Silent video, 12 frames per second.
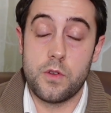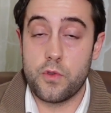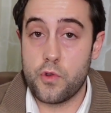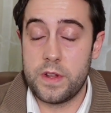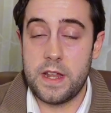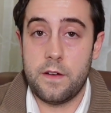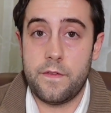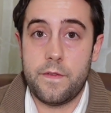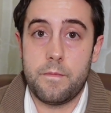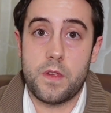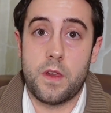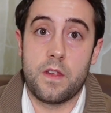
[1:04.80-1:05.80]
your joint
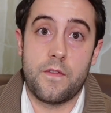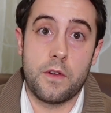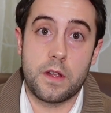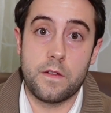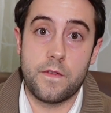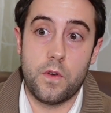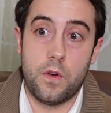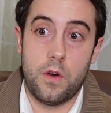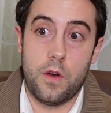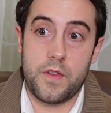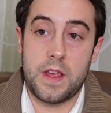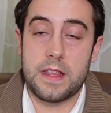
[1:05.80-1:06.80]
health, so it's very good for
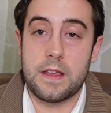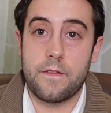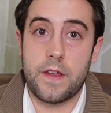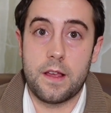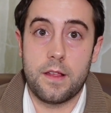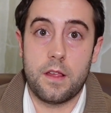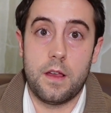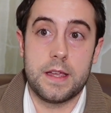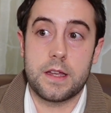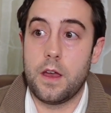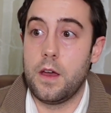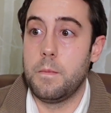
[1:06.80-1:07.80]
offsetting things
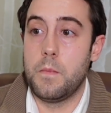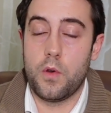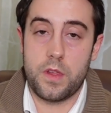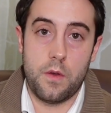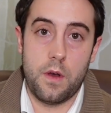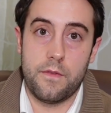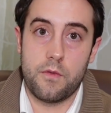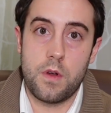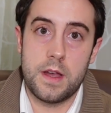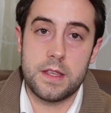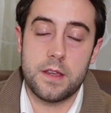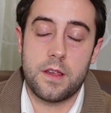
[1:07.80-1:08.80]
like
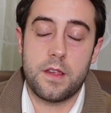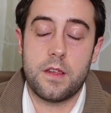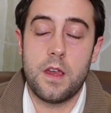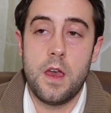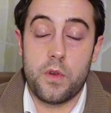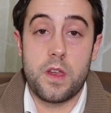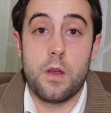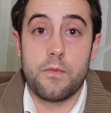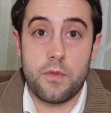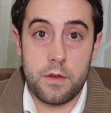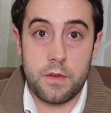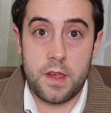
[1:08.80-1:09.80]
osteoarthritis,
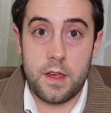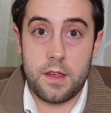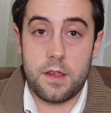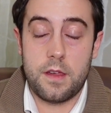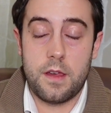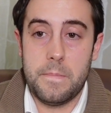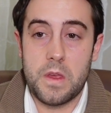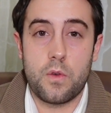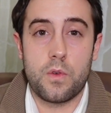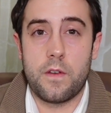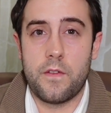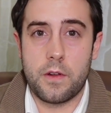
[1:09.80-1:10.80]
osteoporosis. It's
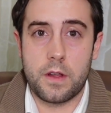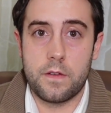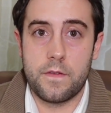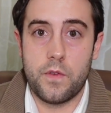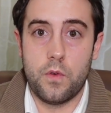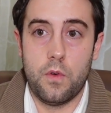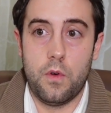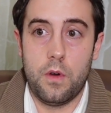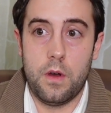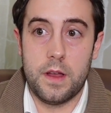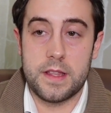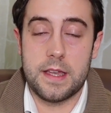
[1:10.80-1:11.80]
also very good
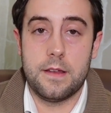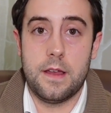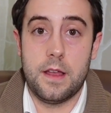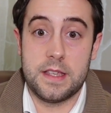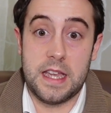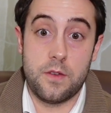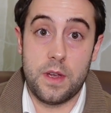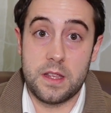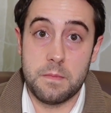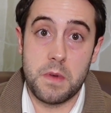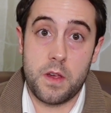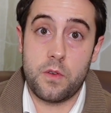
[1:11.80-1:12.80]
for
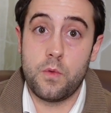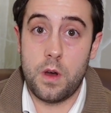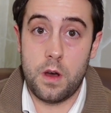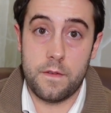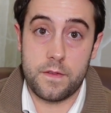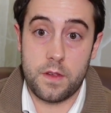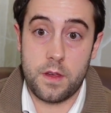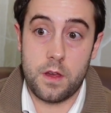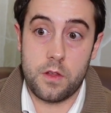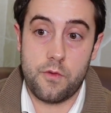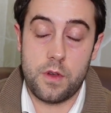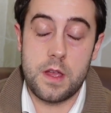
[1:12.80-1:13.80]
attenuating muscle after
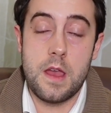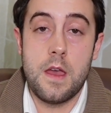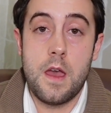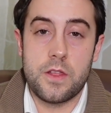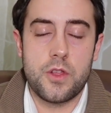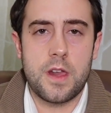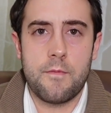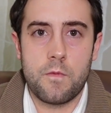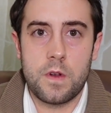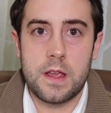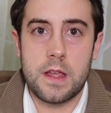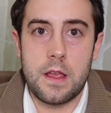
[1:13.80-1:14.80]
surgery, and
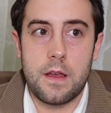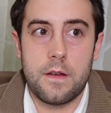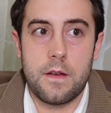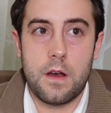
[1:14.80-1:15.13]
generally